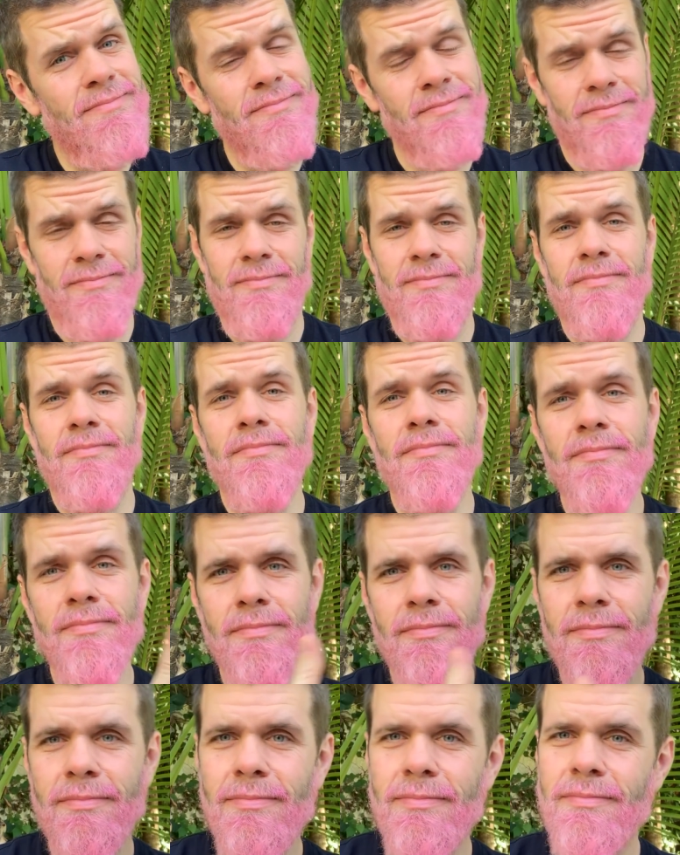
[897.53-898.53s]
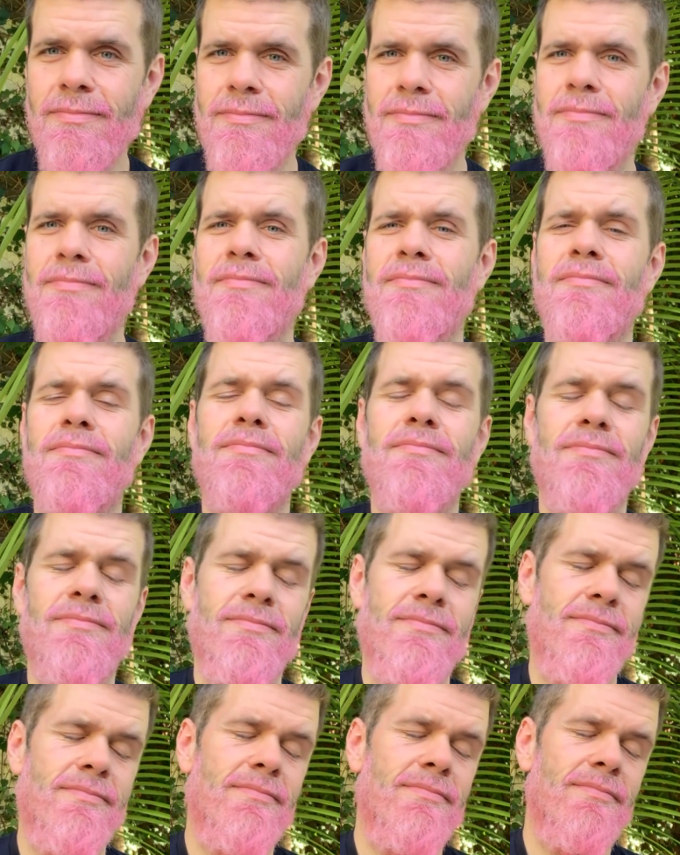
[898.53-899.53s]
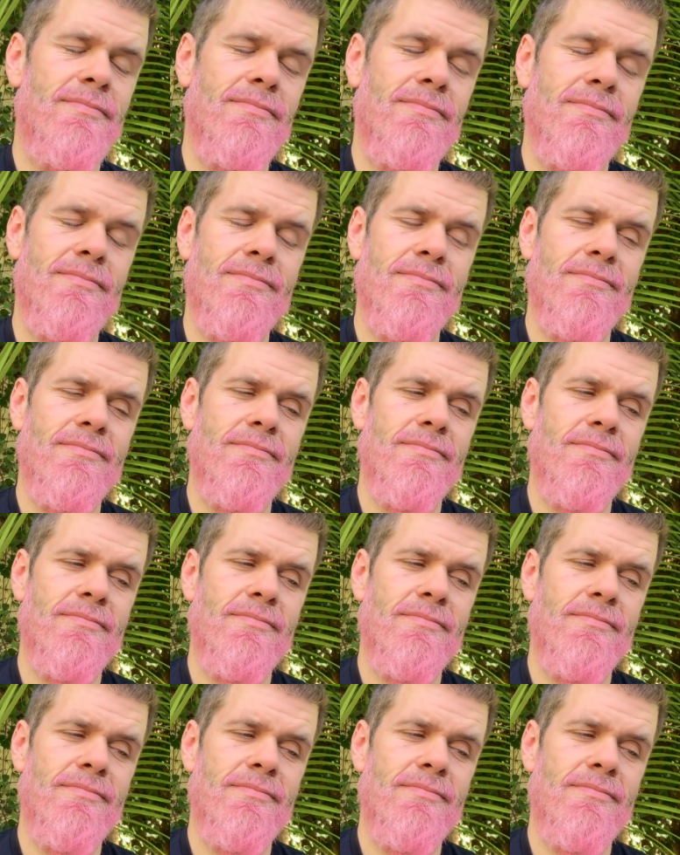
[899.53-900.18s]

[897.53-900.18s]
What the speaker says: No one is speaking in this clip.